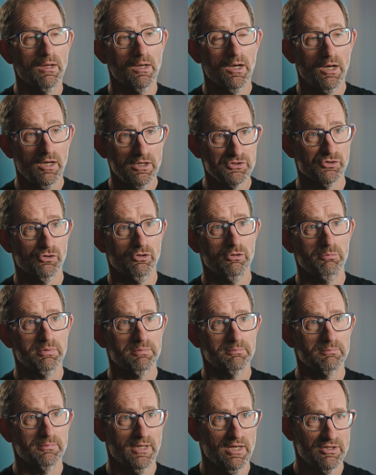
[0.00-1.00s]
Our job,
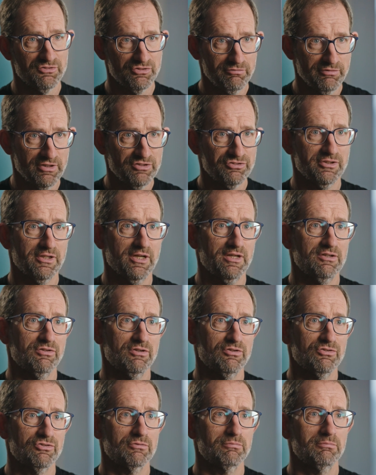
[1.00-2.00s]
as
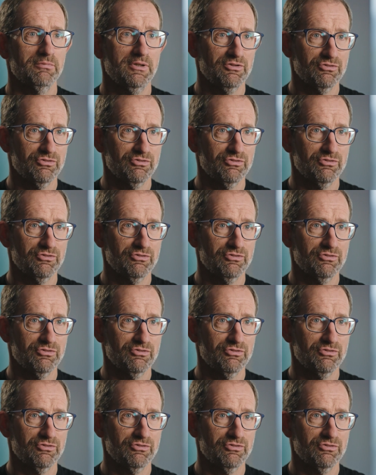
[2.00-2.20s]
investigators,